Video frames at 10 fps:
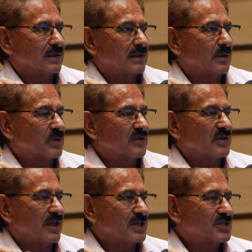
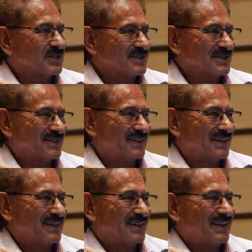abbreviations,
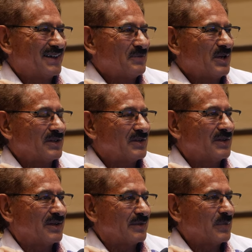but,
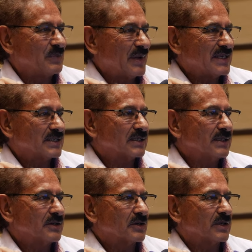but basically,
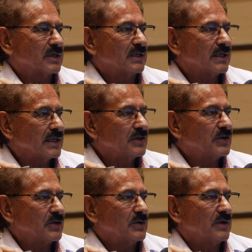you're going to lead
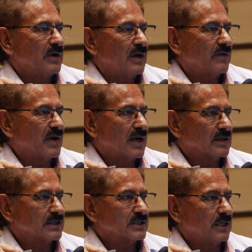to a, a
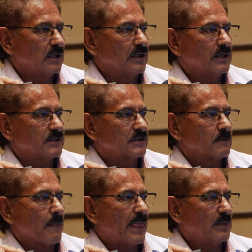virus cell that's
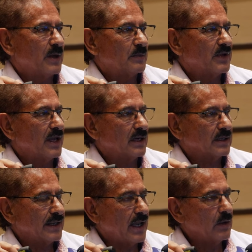the apoptotic.
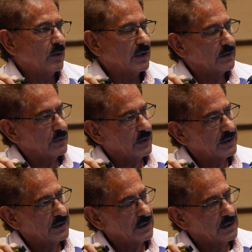Now, with,
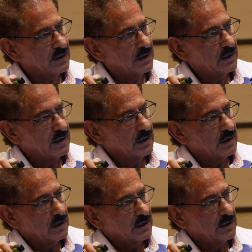with the,
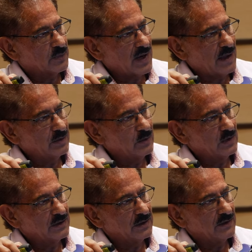the problem
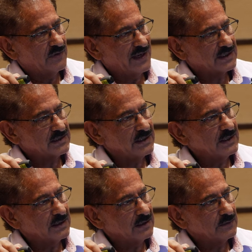with the
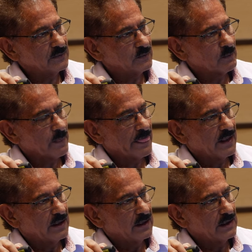vaccine
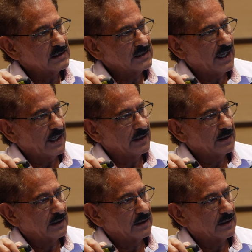is that